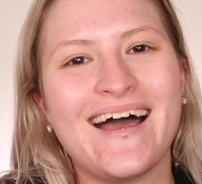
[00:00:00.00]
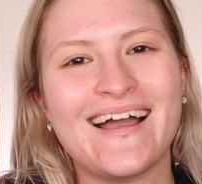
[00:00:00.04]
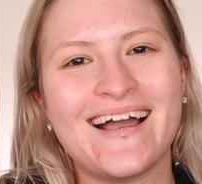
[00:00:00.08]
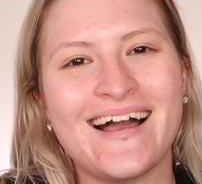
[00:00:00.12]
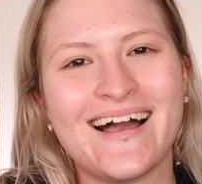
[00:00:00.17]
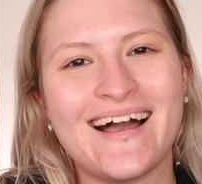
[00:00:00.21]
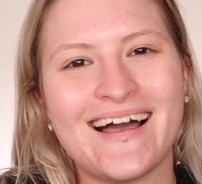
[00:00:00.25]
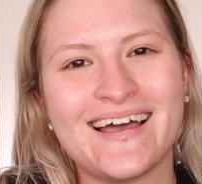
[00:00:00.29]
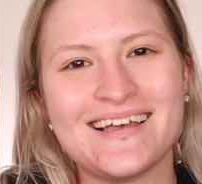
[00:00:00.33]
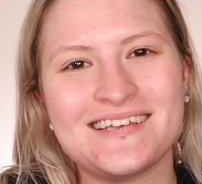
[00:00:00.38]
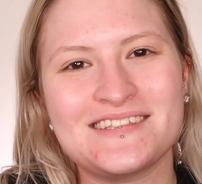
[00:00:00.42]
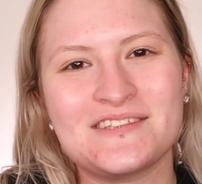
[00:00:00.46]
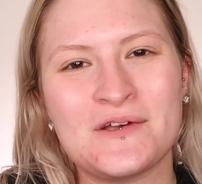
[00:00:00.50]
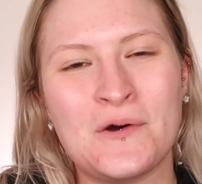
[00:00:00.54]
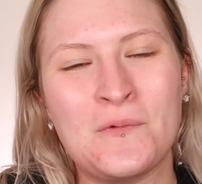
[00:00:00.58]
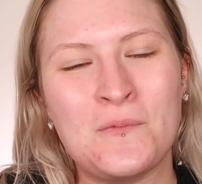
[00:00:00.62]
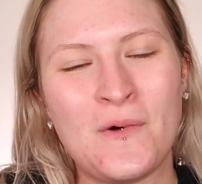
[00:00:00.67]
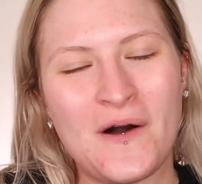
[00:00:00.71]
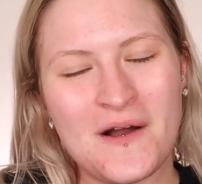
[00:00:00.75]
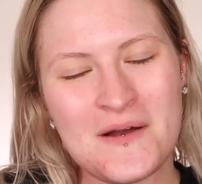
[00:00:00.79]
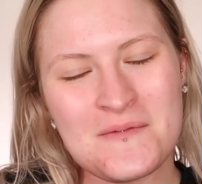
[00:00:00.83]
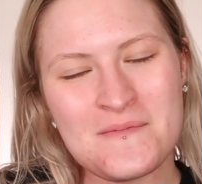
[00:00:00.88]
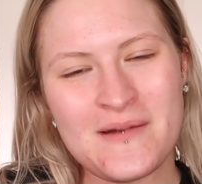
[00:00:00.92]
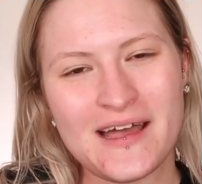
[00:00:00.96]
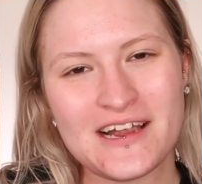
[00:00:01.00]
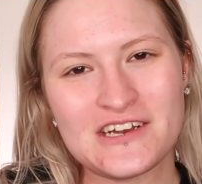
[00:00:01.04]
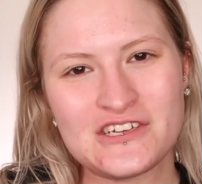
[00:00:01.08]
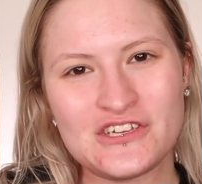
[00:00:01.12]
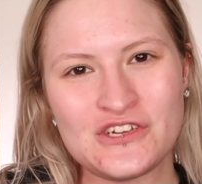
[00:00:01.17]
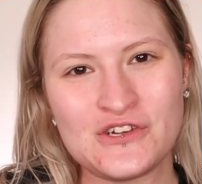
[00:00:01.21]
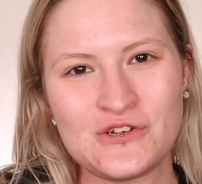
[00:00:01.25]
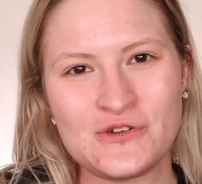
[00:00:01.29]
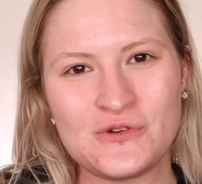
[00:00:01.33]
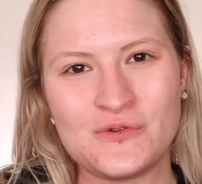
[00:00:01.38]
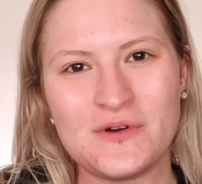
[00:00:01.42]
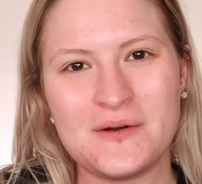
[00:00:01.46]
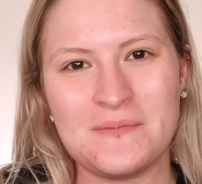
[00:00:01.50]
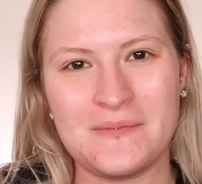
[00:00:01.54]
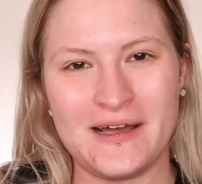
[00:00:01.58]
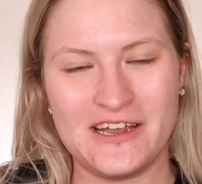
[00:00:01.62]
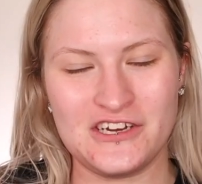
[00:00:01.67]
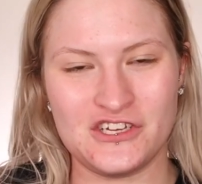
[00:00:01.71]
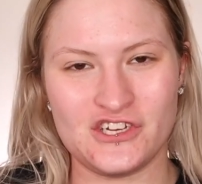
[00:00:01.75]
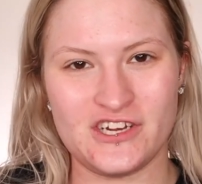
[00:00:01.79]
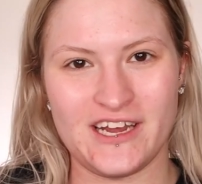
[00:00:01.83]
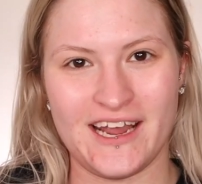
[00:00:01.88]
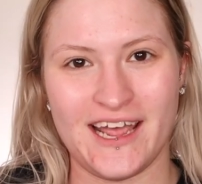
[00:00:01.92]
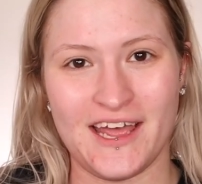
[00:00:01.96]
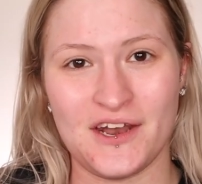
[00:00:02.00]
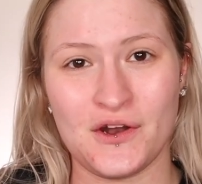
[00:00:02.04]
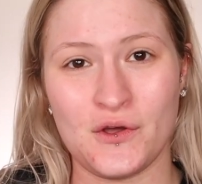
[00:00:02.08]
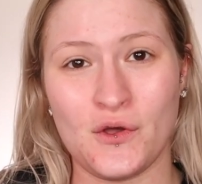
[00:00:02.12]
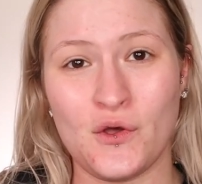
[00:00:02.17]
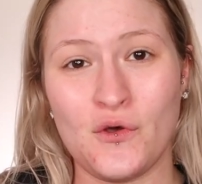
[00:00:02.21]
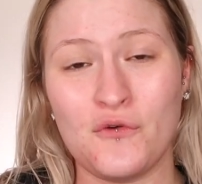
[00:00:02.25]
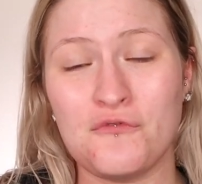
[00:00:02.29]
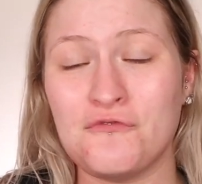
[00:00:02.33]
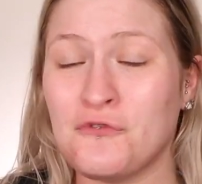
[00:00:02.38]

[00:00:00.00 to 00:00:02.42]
Hi guys, welcome back to my channel.